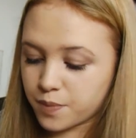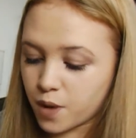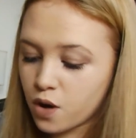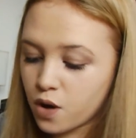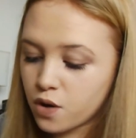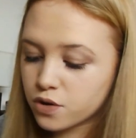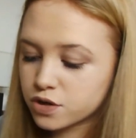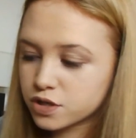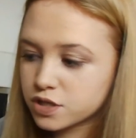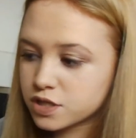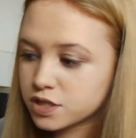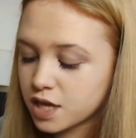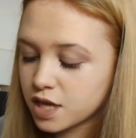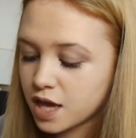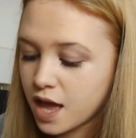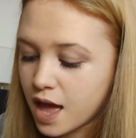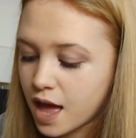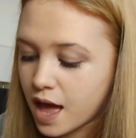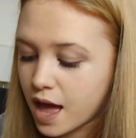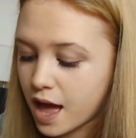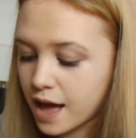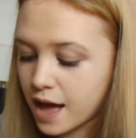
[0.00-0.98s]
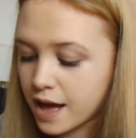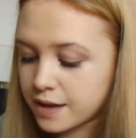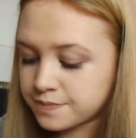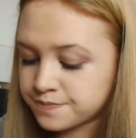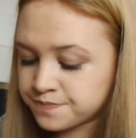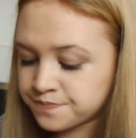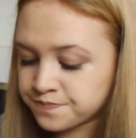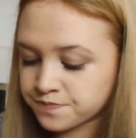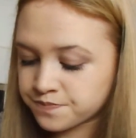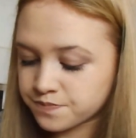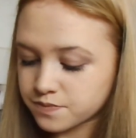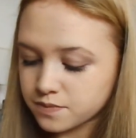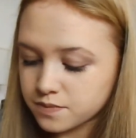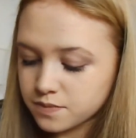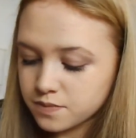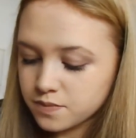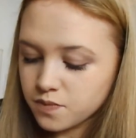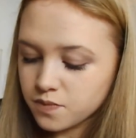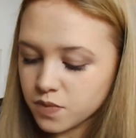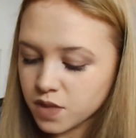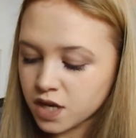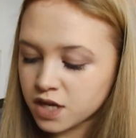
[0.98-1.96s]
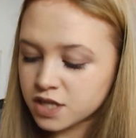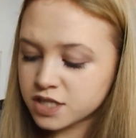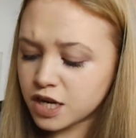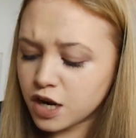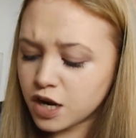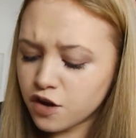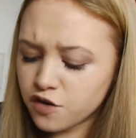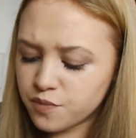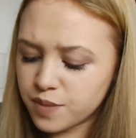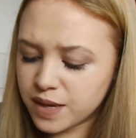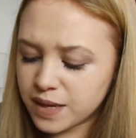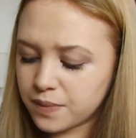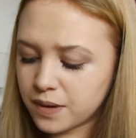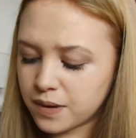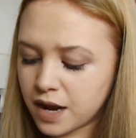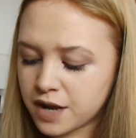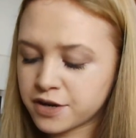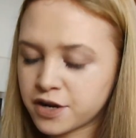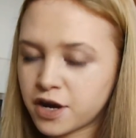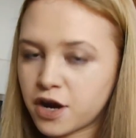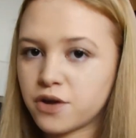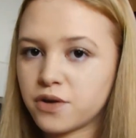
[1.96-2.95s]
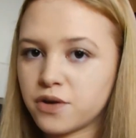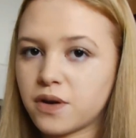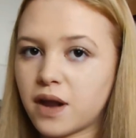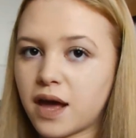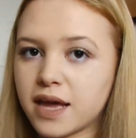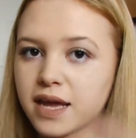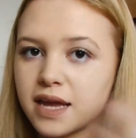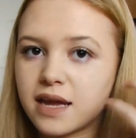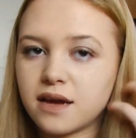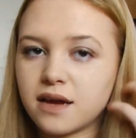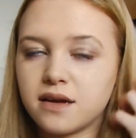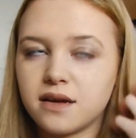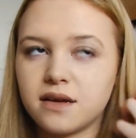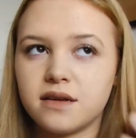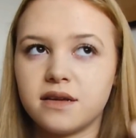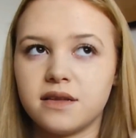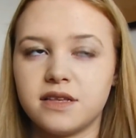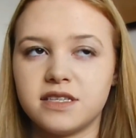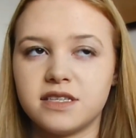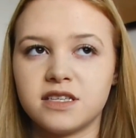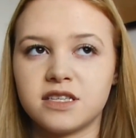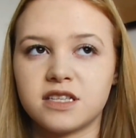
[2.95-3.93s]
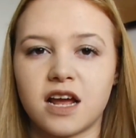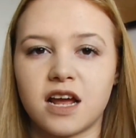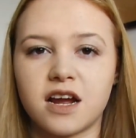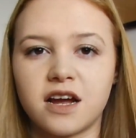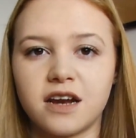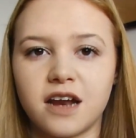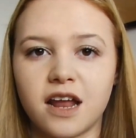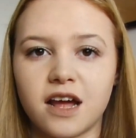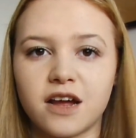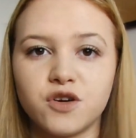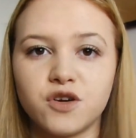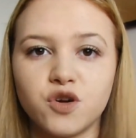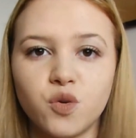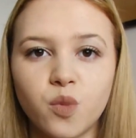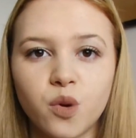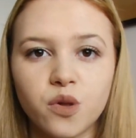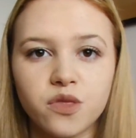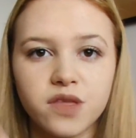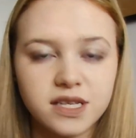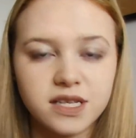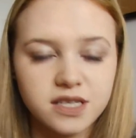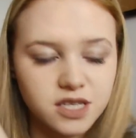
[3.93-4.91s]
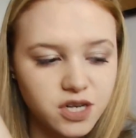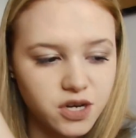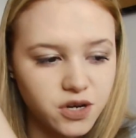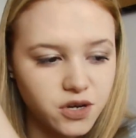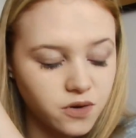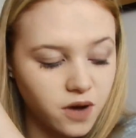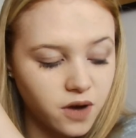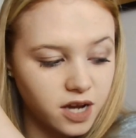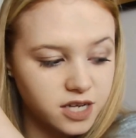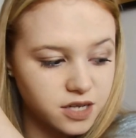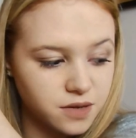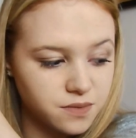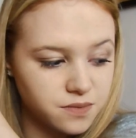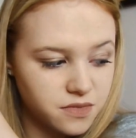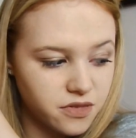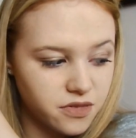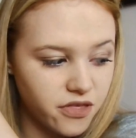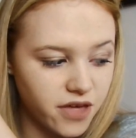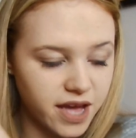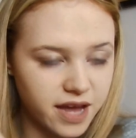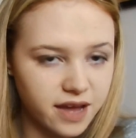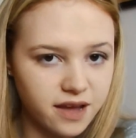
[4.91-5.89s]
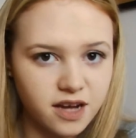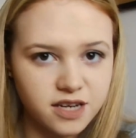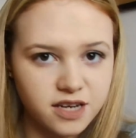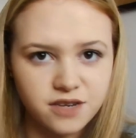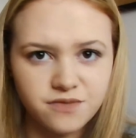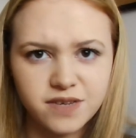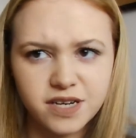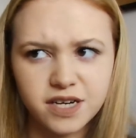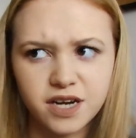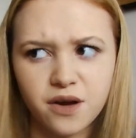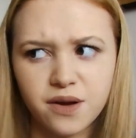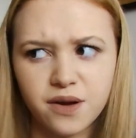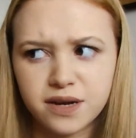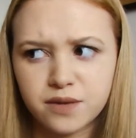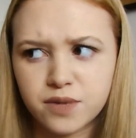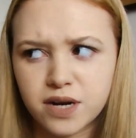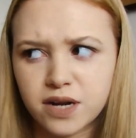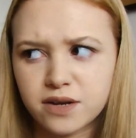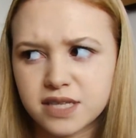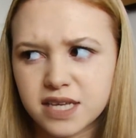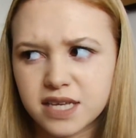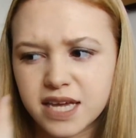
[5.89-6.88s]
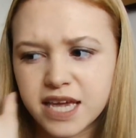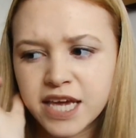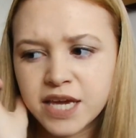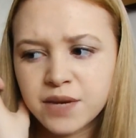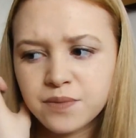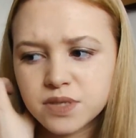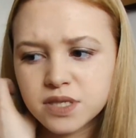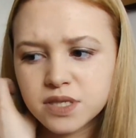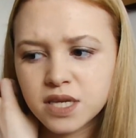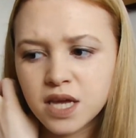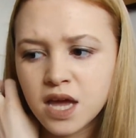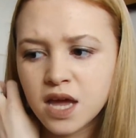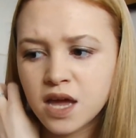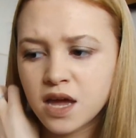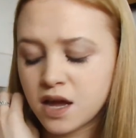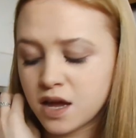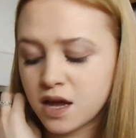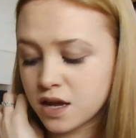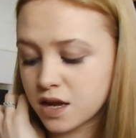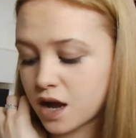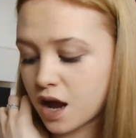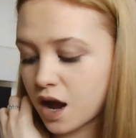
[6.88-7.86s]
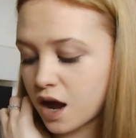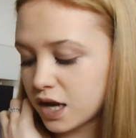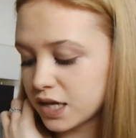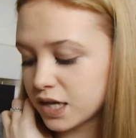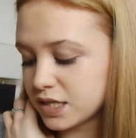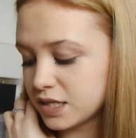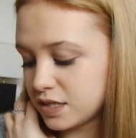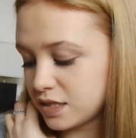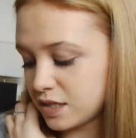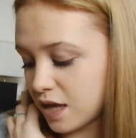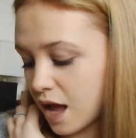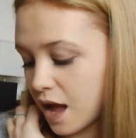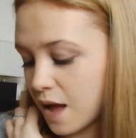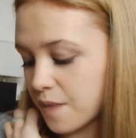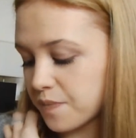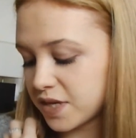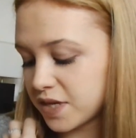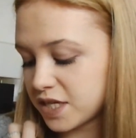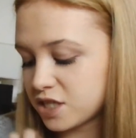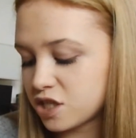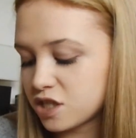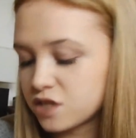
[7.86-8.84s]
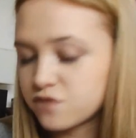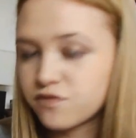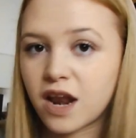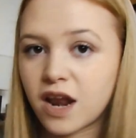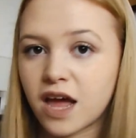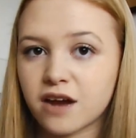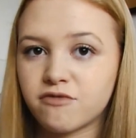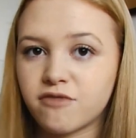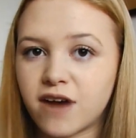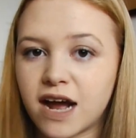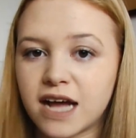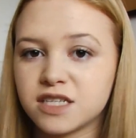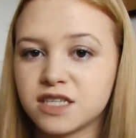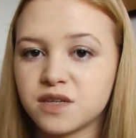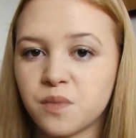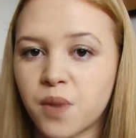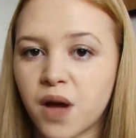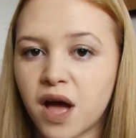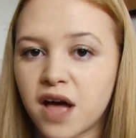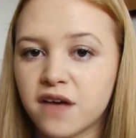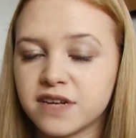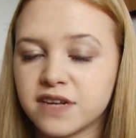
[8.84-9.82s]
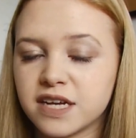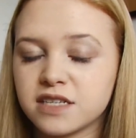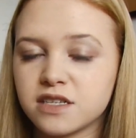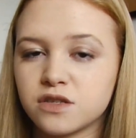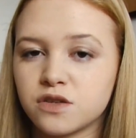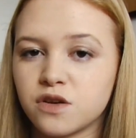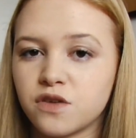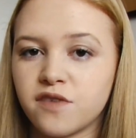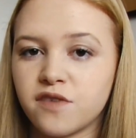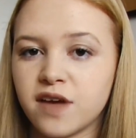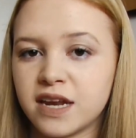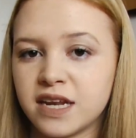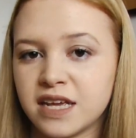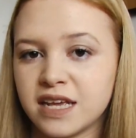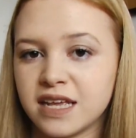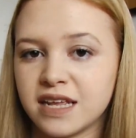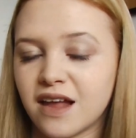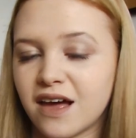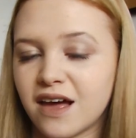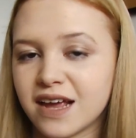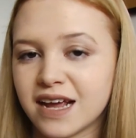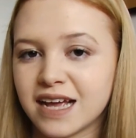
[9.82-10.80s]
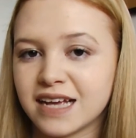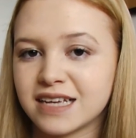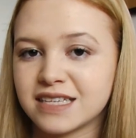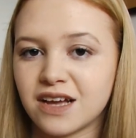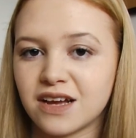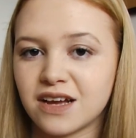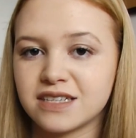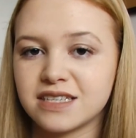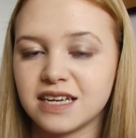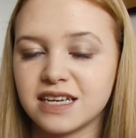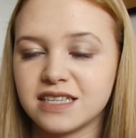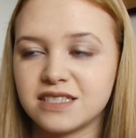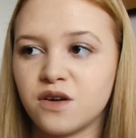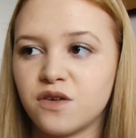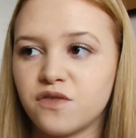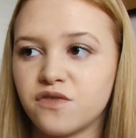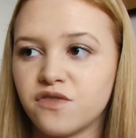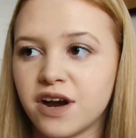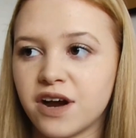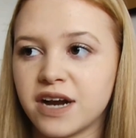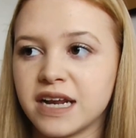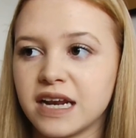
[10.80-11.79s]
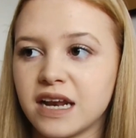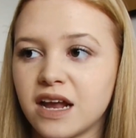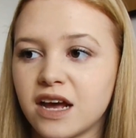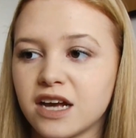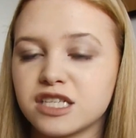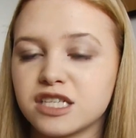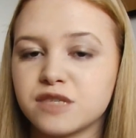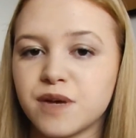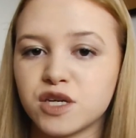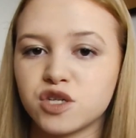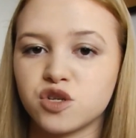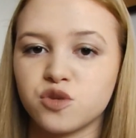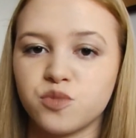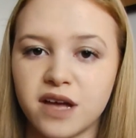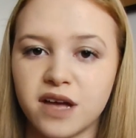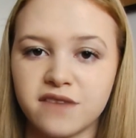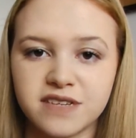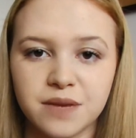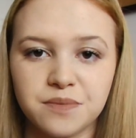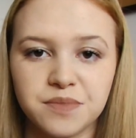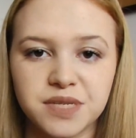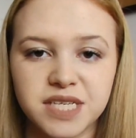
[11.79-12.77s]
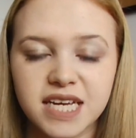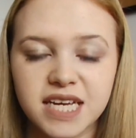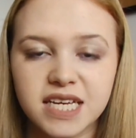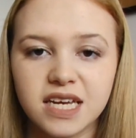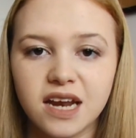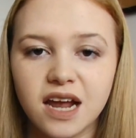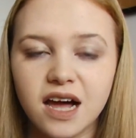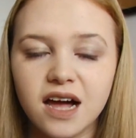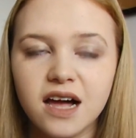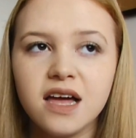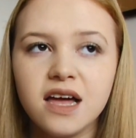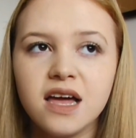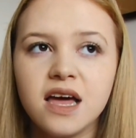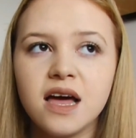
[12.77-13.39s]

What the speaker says: box, because a lot of people I know, like, this is like a normal thing to do. I don't really know anyone else that keeps cards. It's just for like random birthdays. It's not for any like it's not for any like special birthday in particular,